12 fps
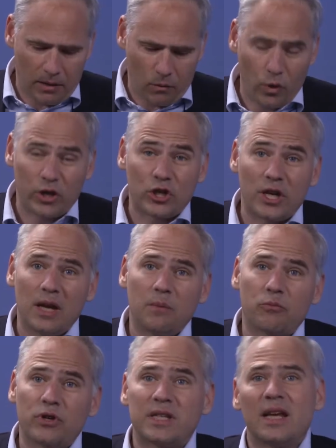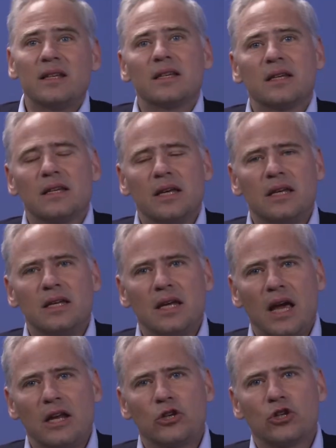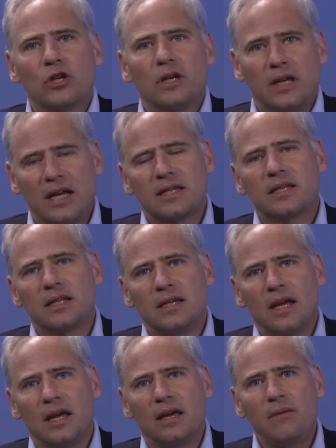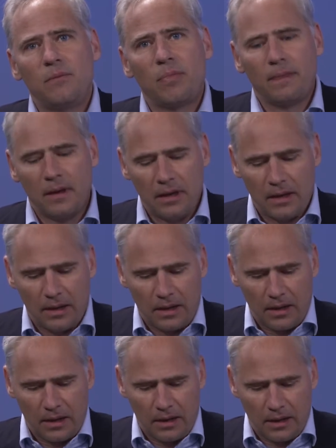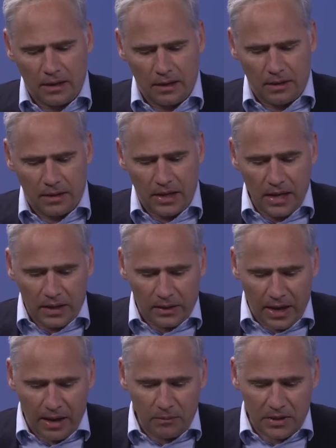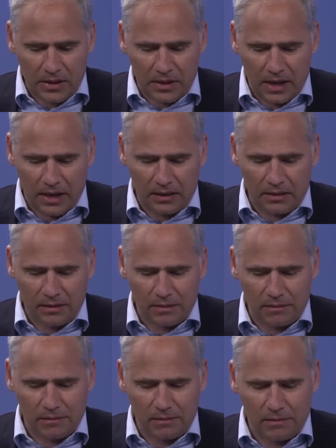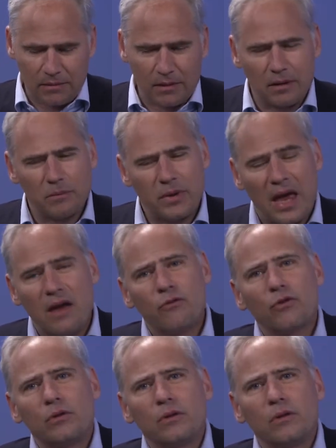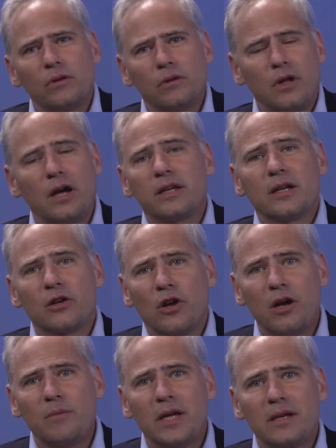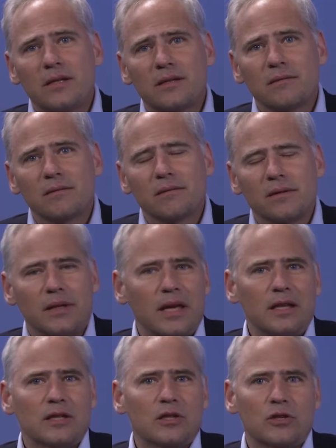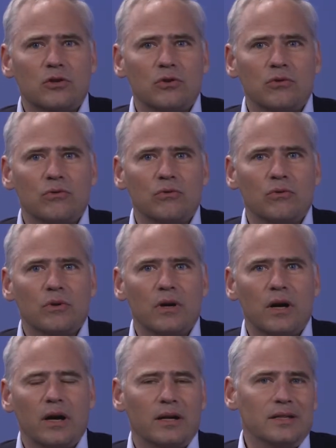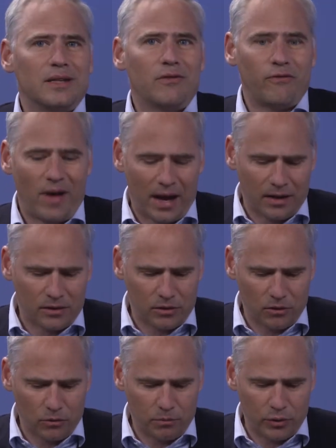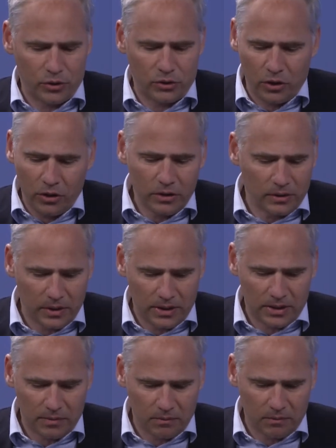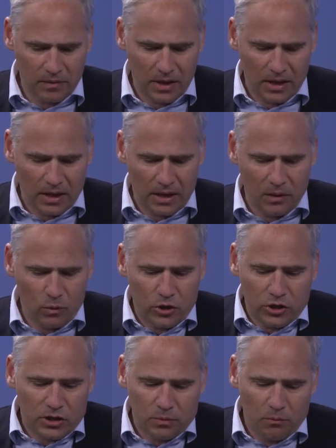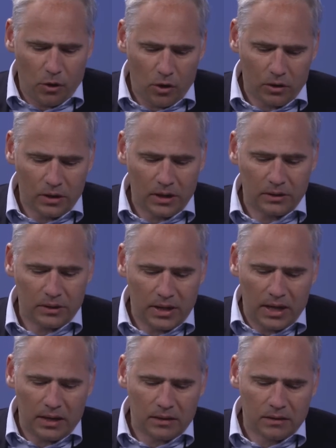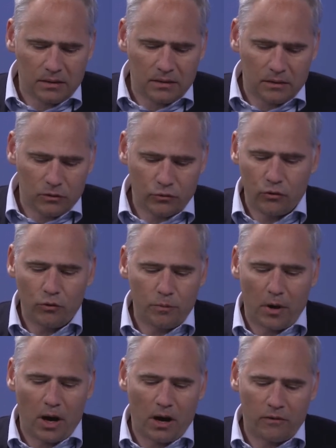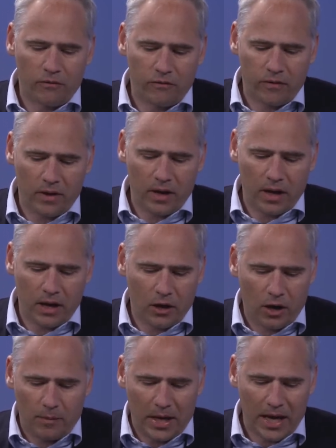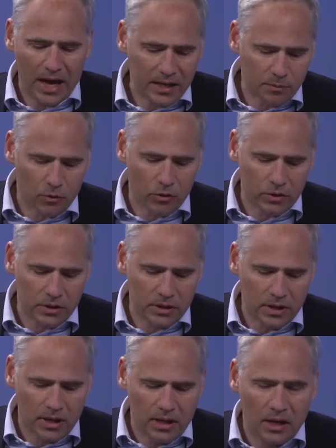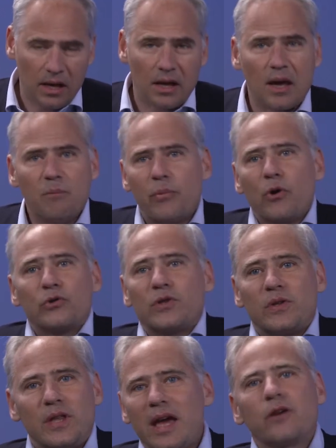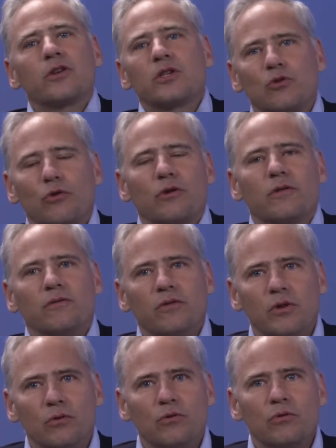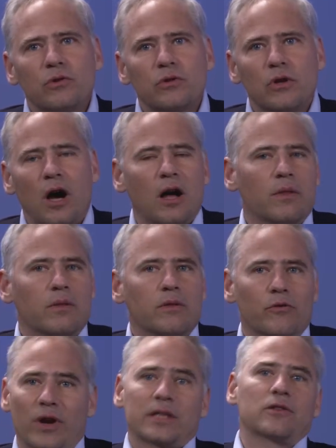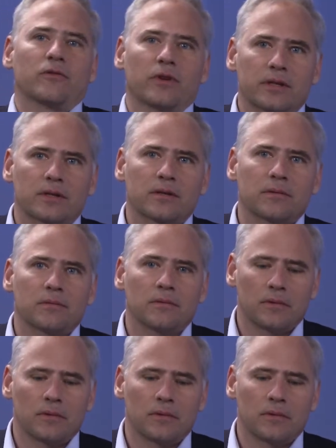which he presented at ETH yesterday, he claims that behavioral law and economics leads to a de facto paternalism in which a small elite group of economic experts impose their distorted views on the rest of us.